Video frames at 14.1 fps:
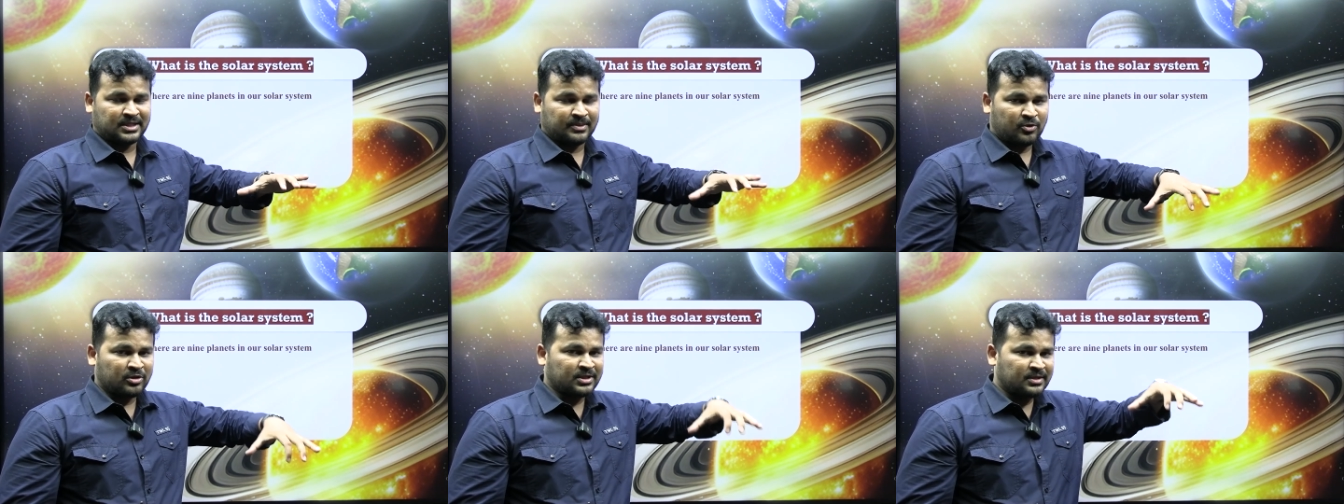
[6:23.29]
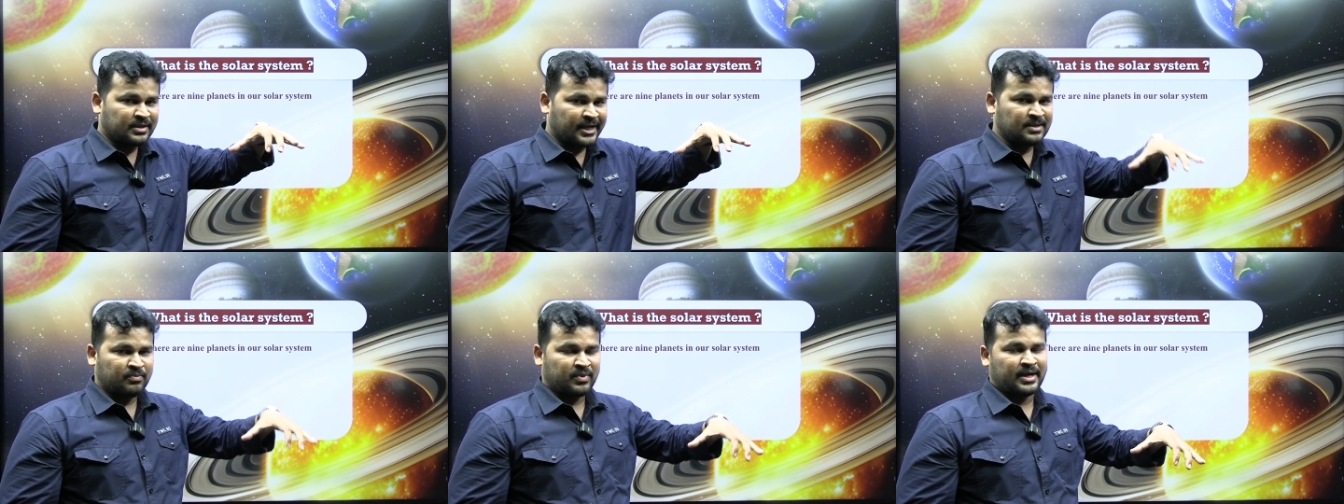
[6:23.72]
Among the
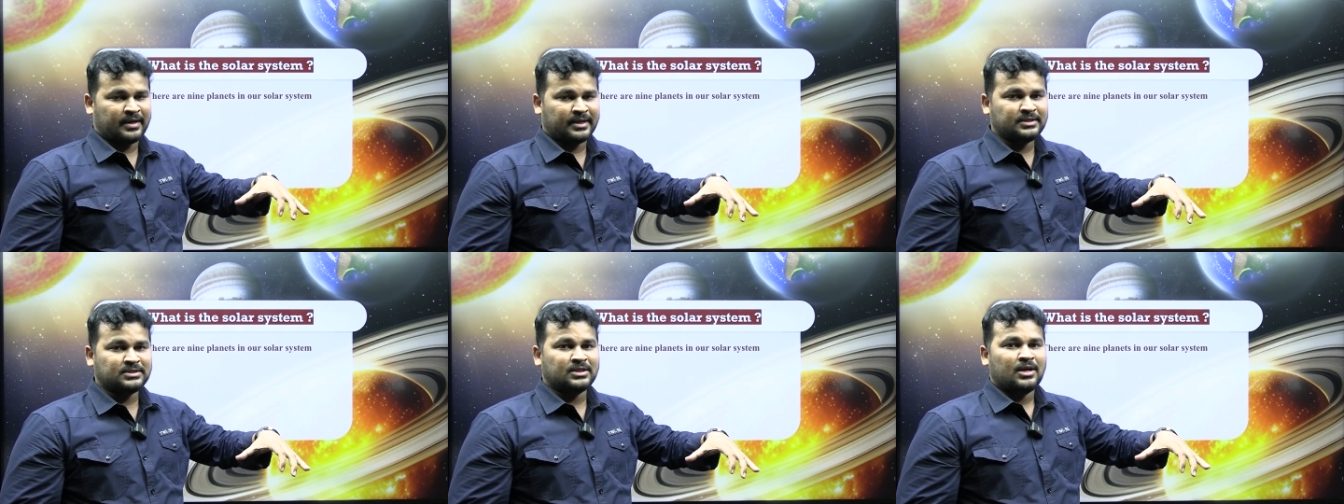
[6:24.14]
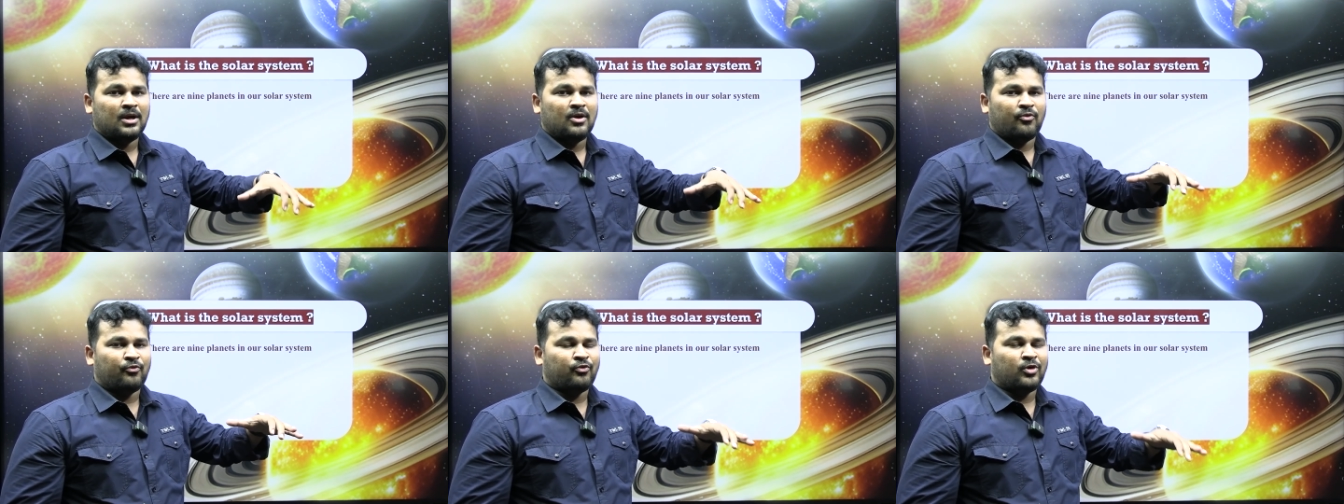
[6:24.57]
9 planets,
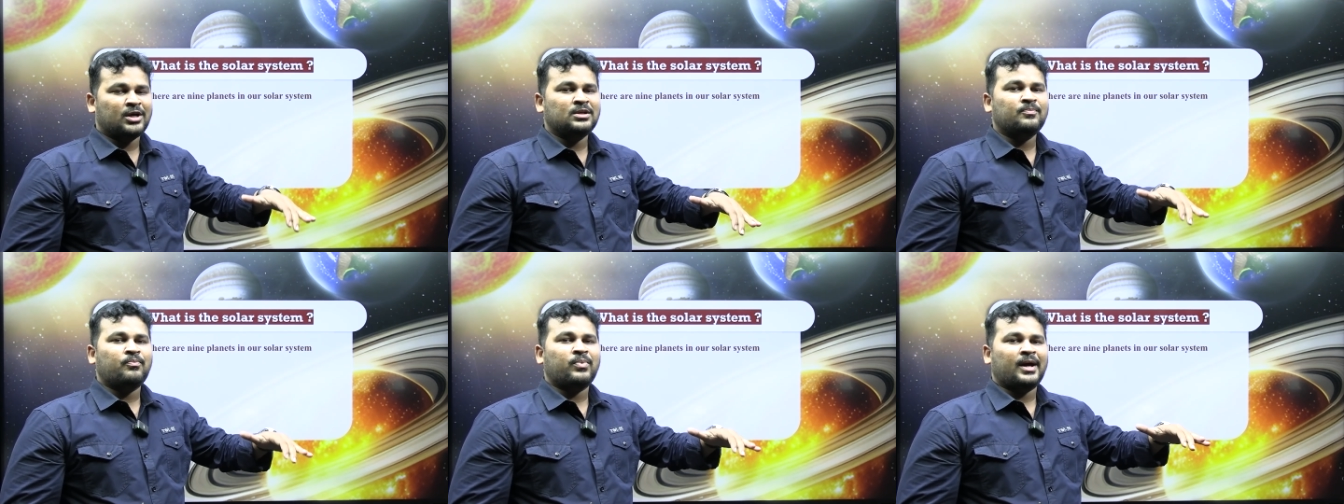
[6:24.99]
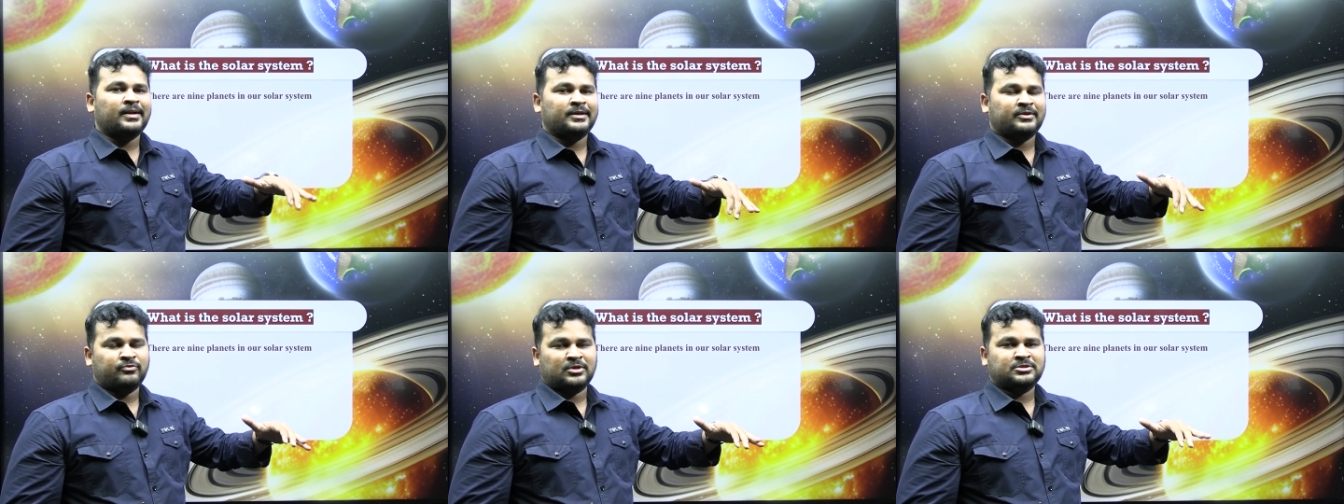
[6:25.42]
1
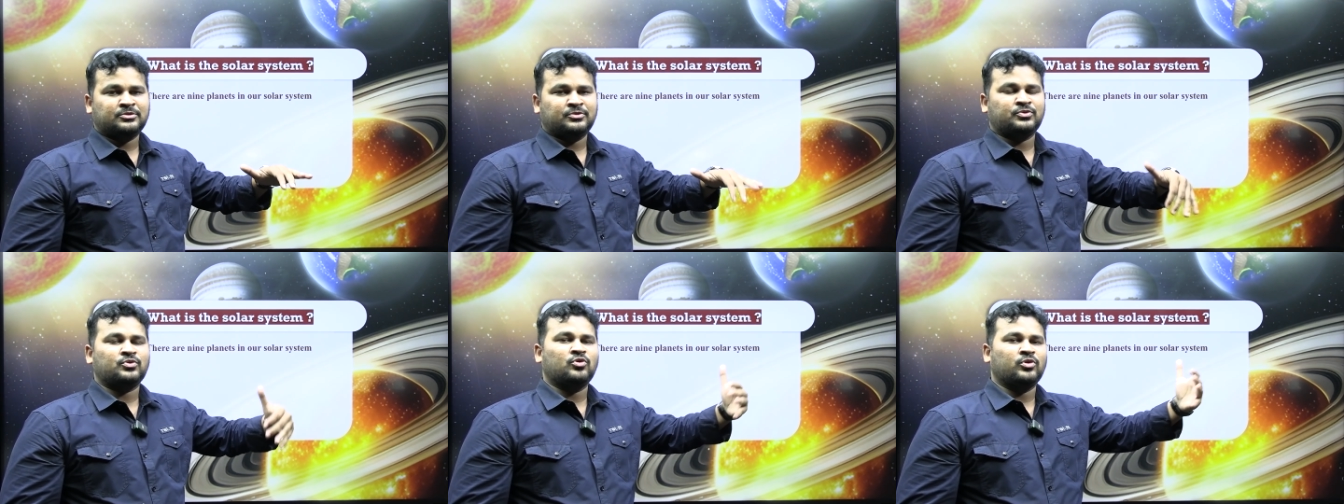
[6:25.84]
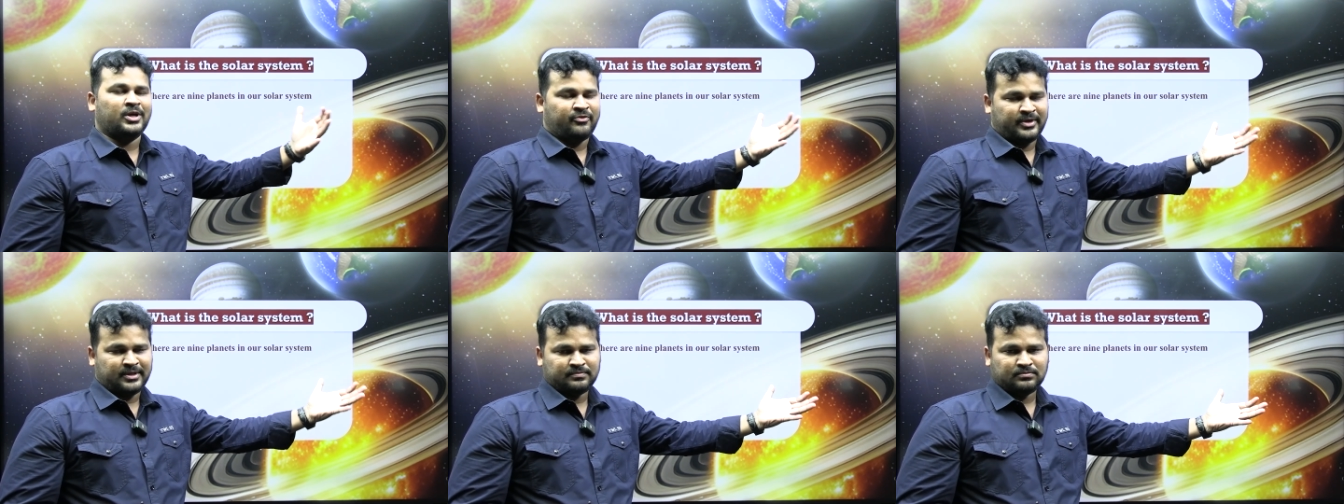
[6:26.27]
planet was thrown
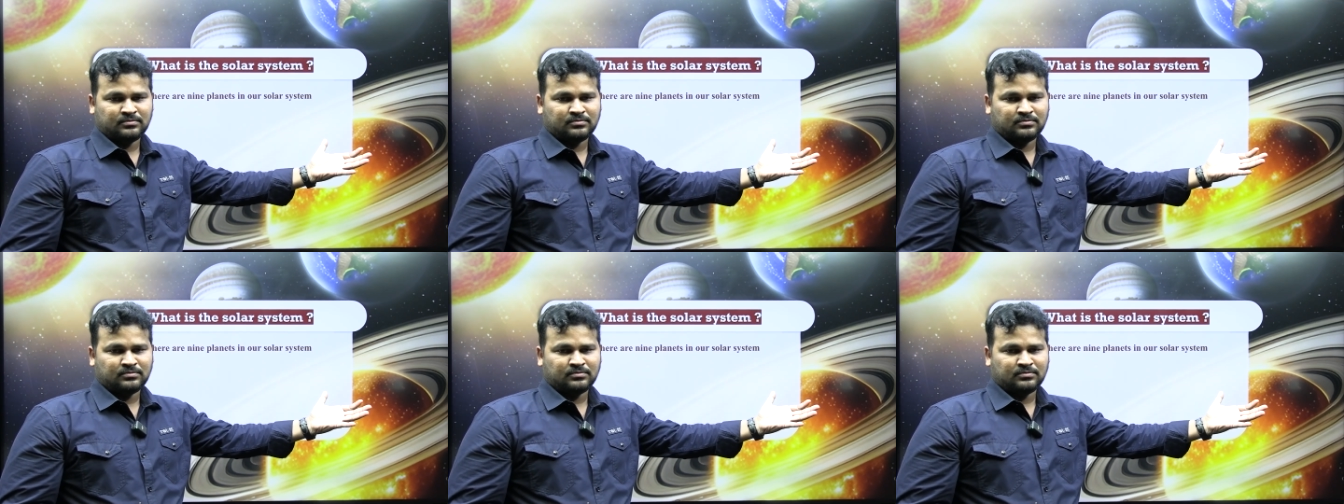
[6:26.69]
away.